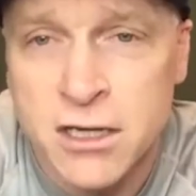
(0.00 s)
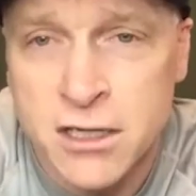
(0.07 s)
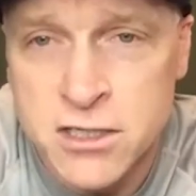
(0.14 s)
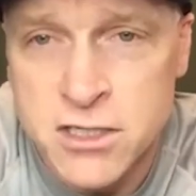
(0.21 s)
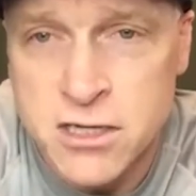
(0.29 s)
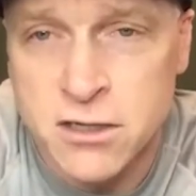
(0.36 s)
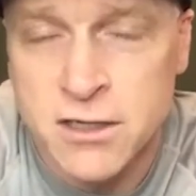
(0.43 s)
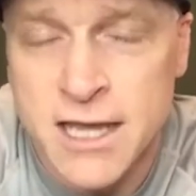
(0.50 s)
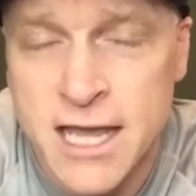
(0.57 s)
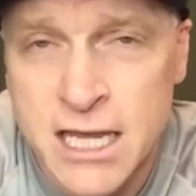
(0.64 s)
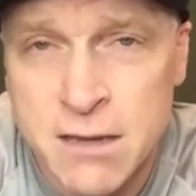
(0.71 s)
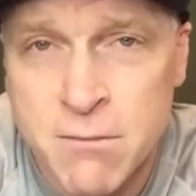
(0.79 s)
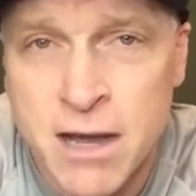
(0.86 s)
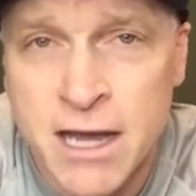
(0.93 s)
considered
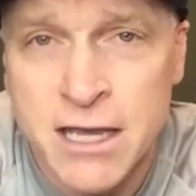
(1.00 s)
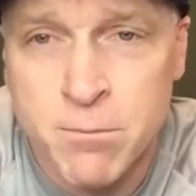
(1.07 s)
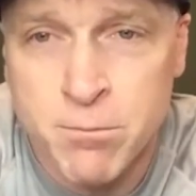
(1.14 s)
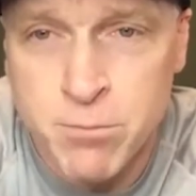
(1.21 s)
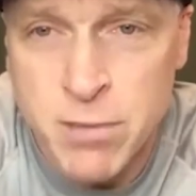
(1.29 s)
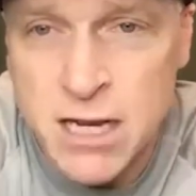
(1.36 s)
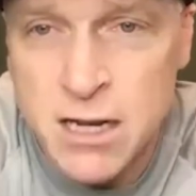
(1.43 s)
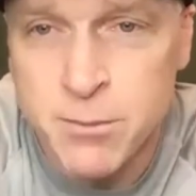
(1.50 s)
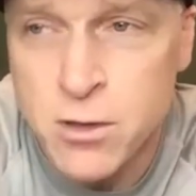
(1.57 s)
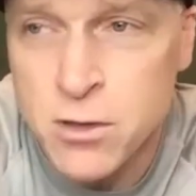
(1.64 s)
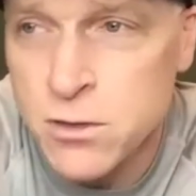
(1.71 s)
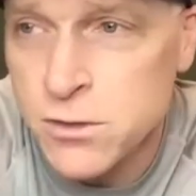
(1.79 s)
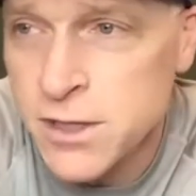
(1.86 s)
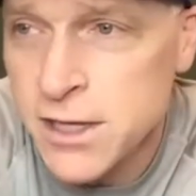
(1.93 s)
getting in my beat up
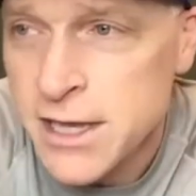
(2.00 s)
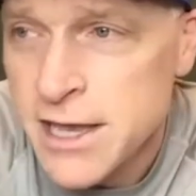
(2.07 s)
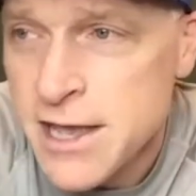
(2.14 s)
old